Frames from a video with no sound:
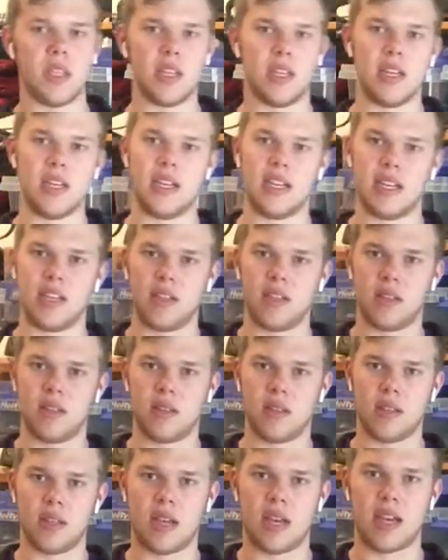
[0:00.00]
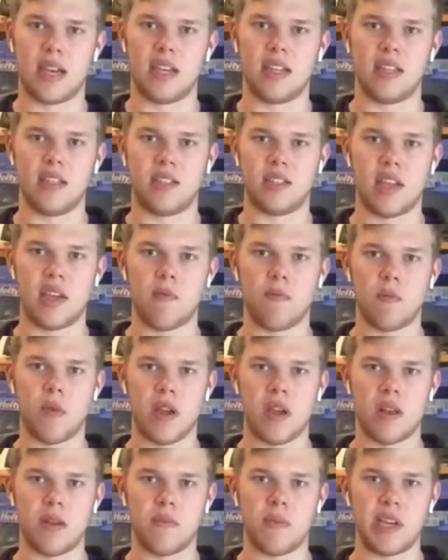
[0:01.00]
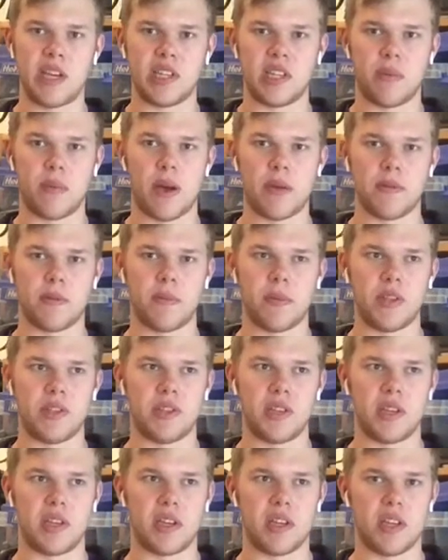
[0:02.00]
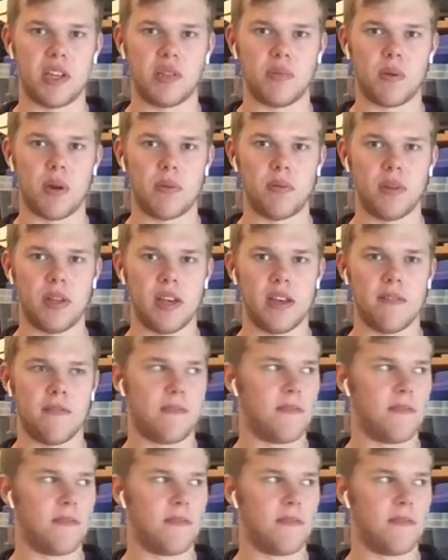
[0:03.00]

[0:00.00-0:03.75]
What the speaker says: I say when because I'm optimistic. It's probably it.